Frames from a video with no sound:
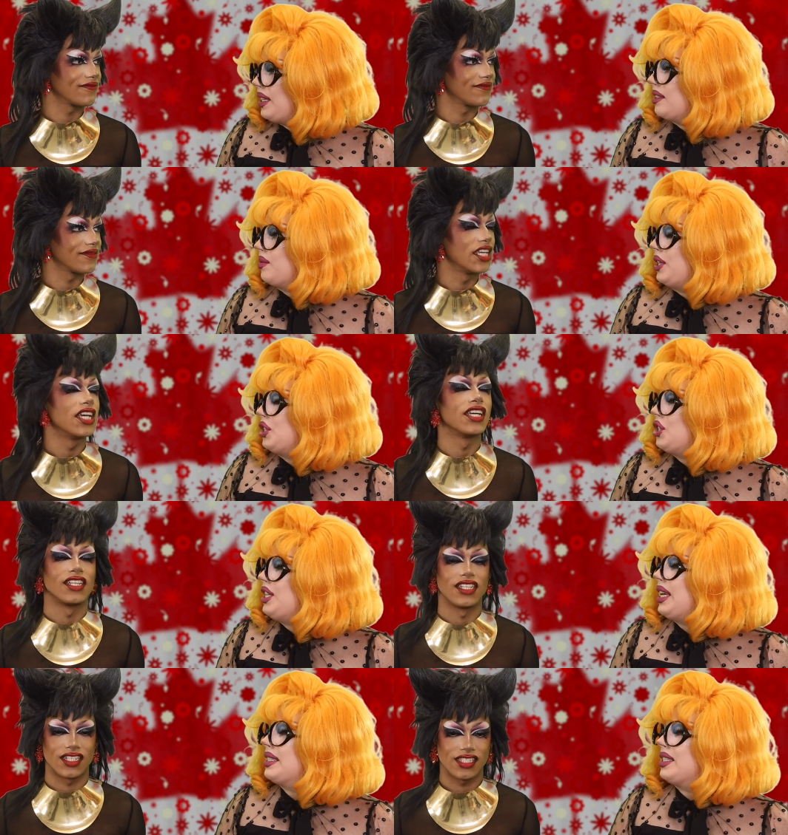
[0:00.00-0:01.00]
Speaker 1: last week, she
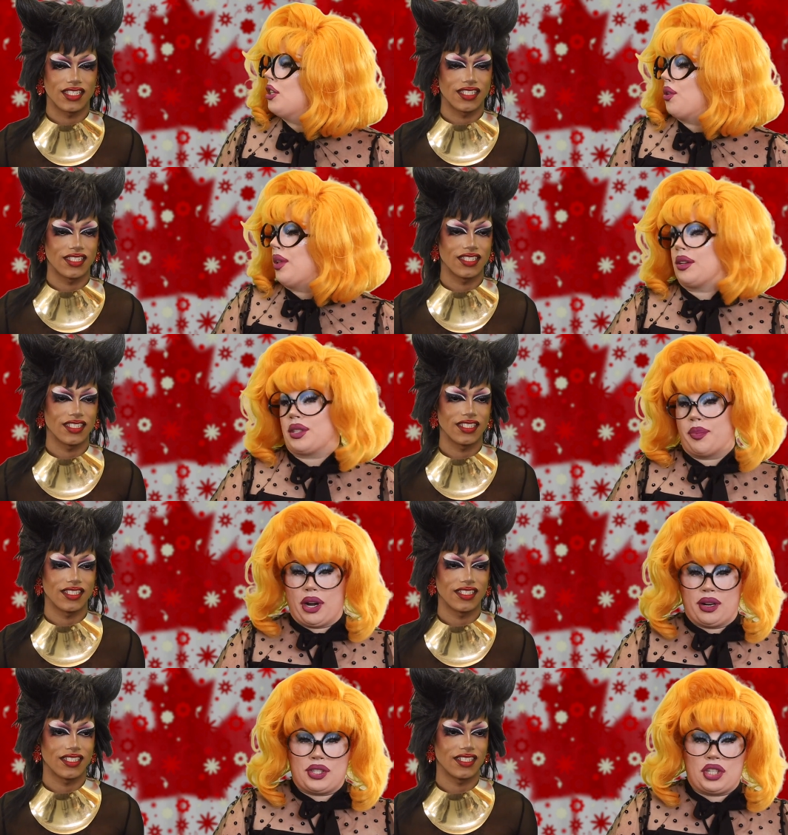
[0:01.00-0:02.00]
gets to dole out the
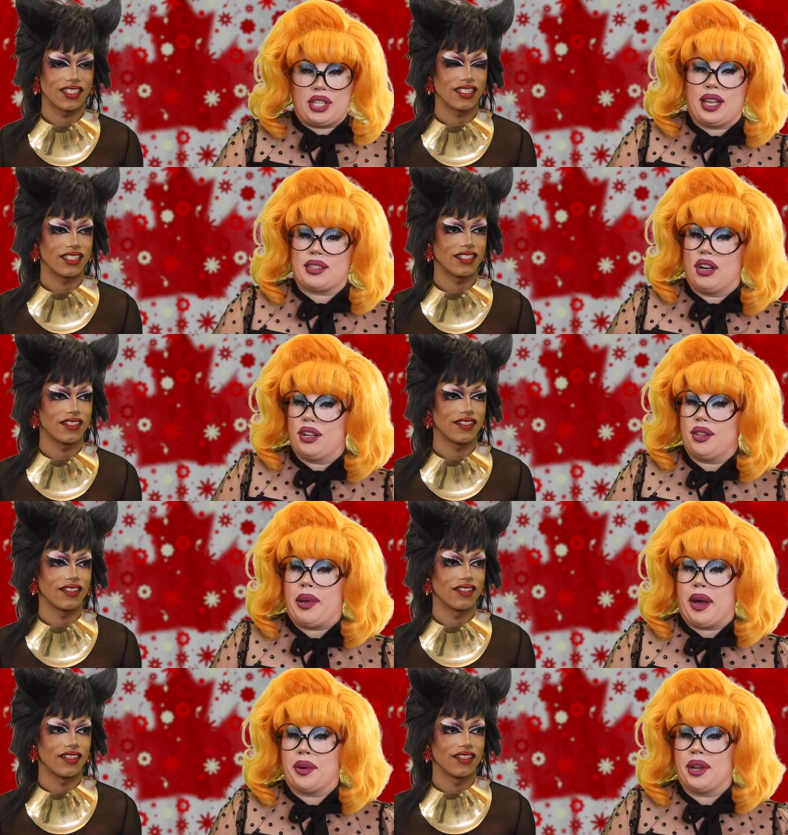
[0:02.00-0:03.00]
parts. She has all the
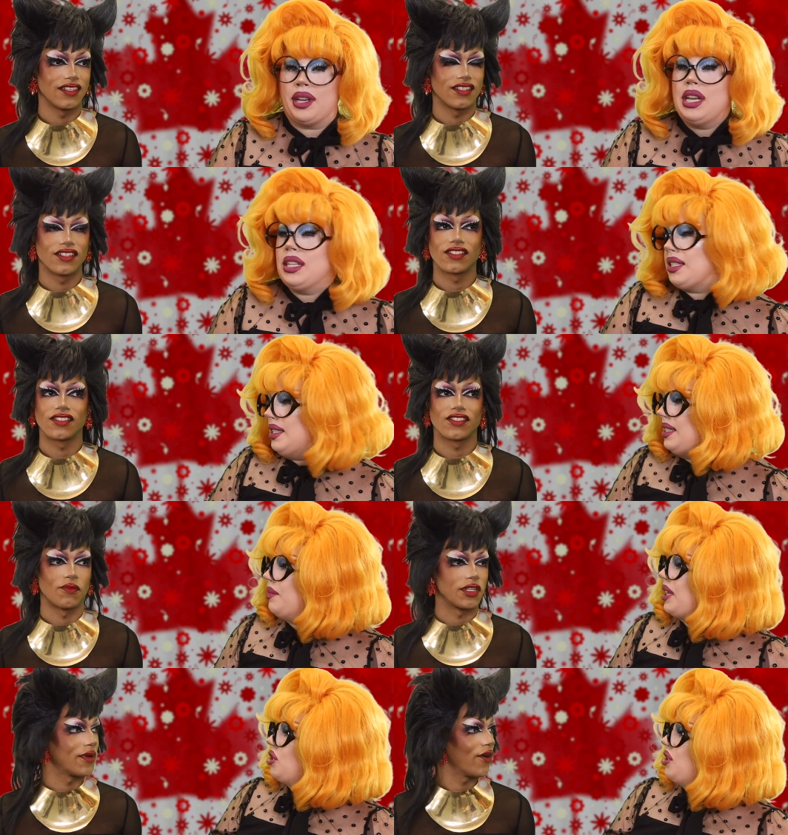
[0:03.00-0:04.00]
power. Didn't seem
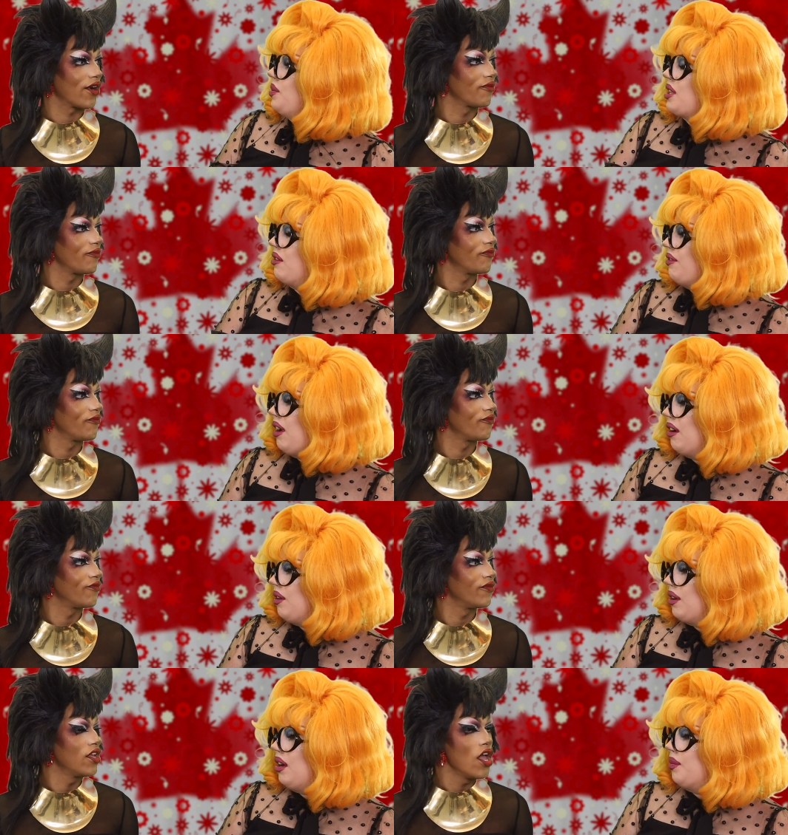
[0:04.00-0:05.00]
like she was unfair
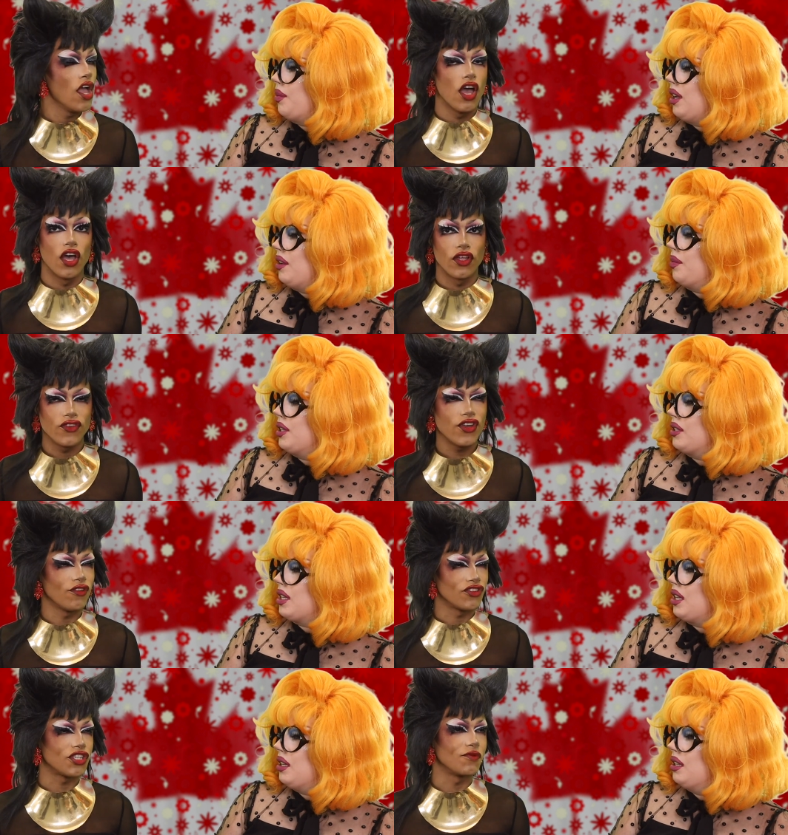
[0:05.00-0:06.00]
or unwieldy.
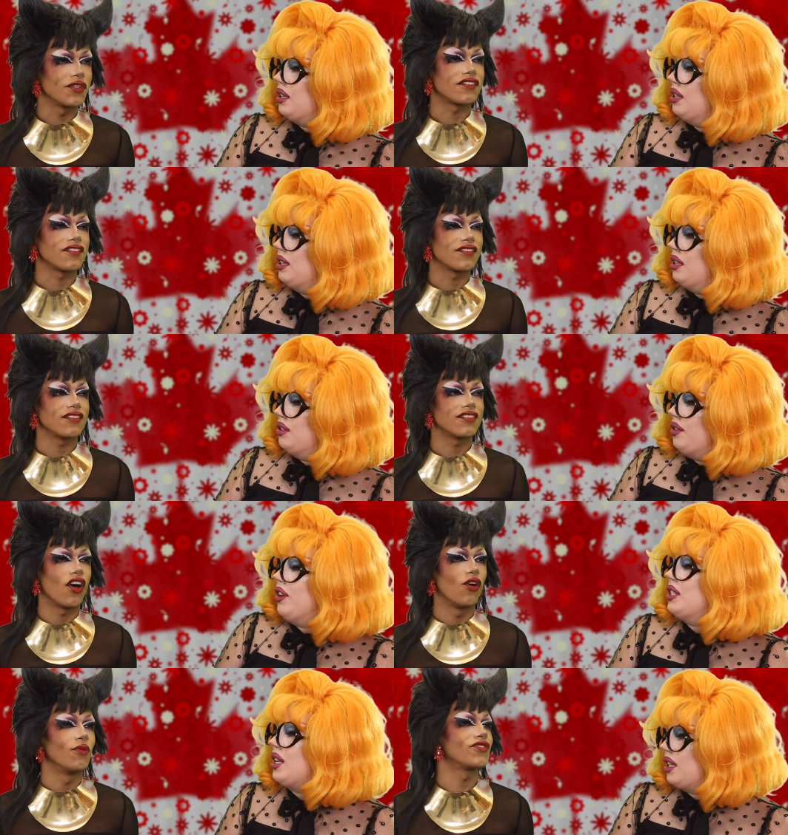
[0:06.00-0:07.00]
No, she
Speaker 2: was.
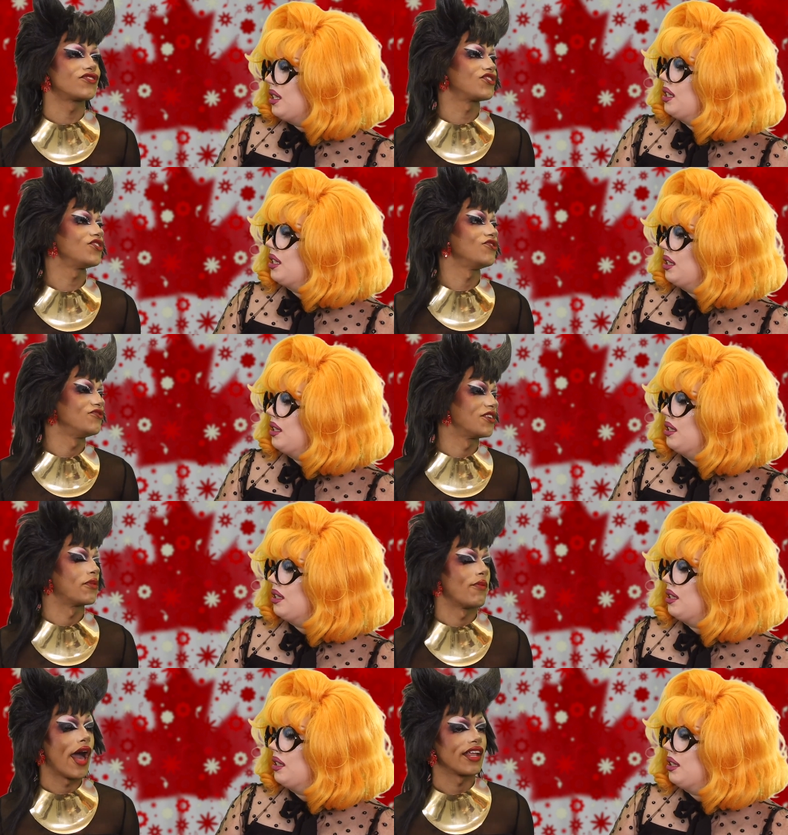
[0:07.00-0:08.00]
Almost too
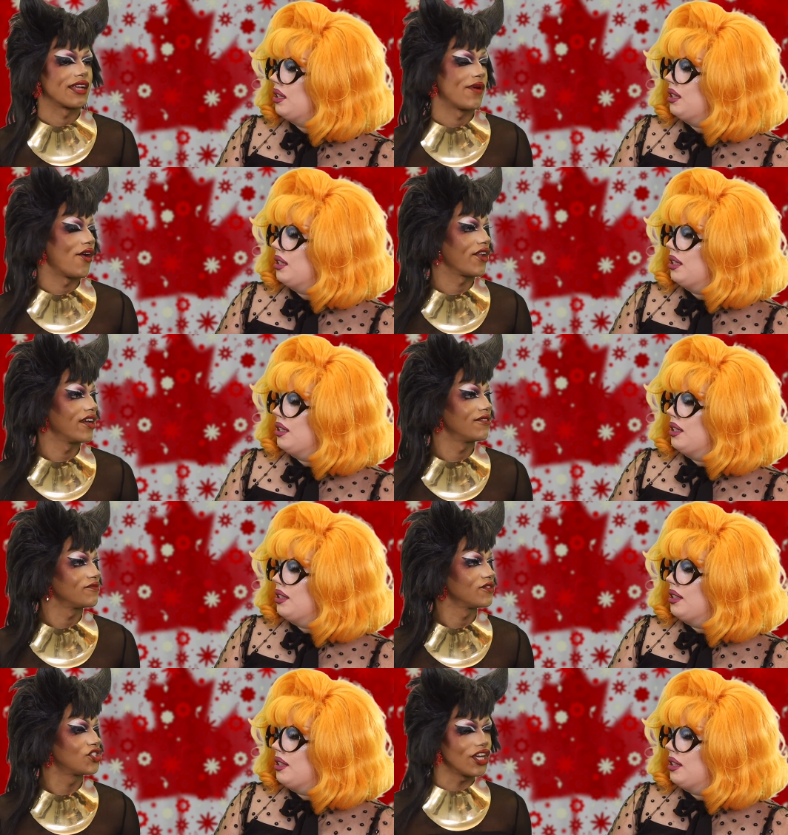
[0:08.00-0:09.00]
diplomatic about it.
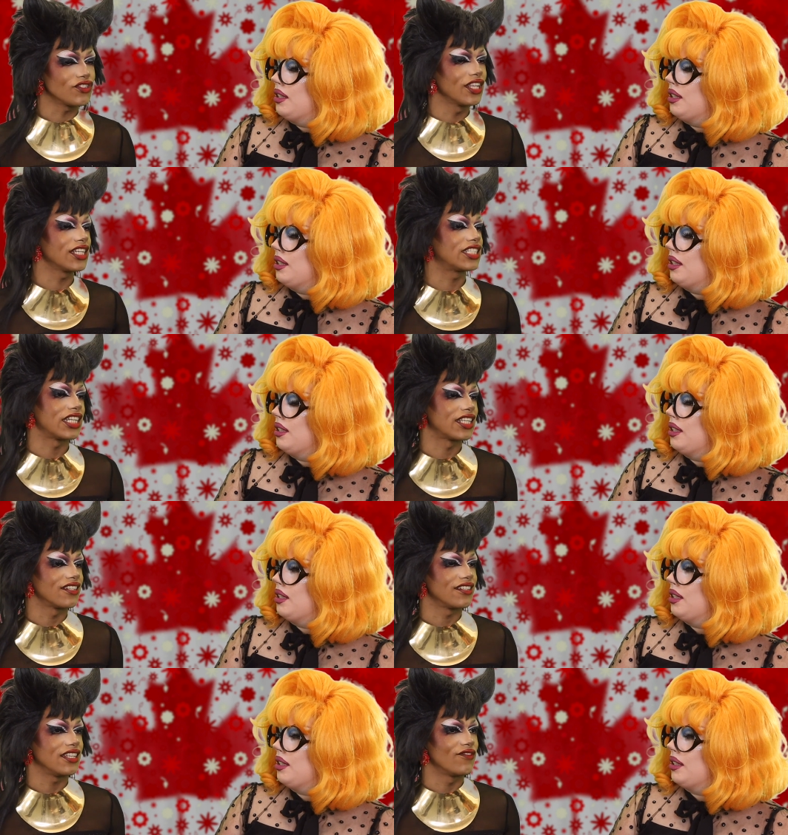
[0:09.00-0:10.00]
She also like
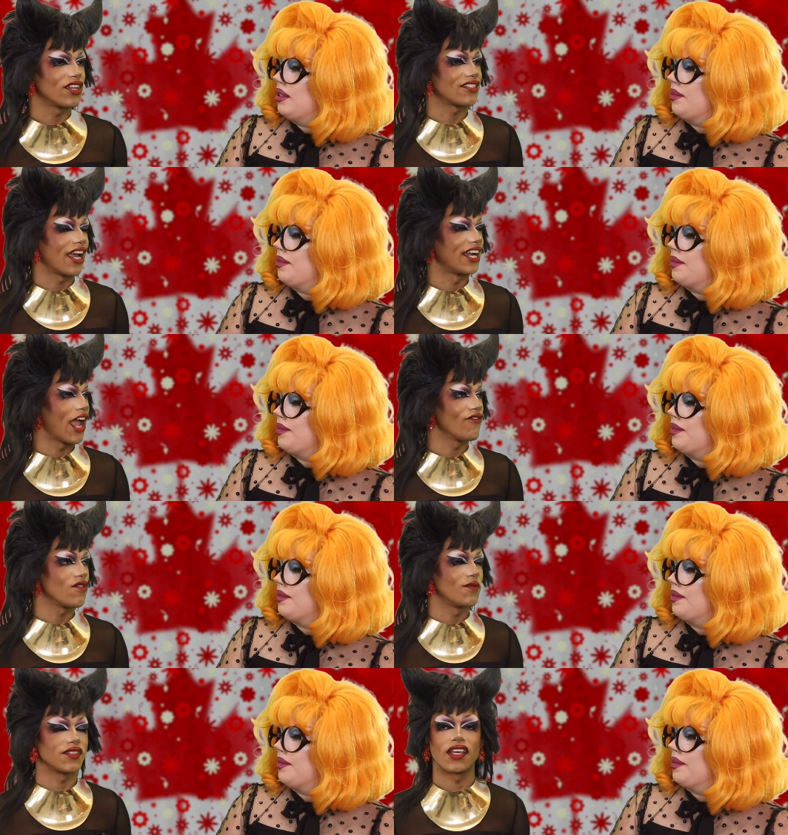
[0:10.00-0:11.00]
didn't even assign.
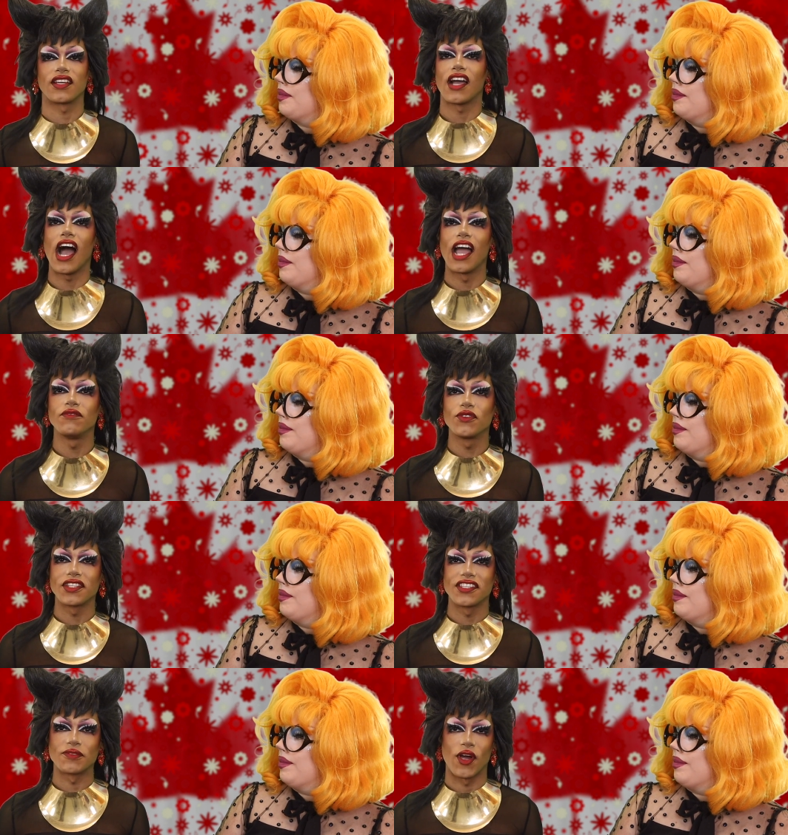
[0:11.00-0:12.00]
Everyone was like, "I'm doing this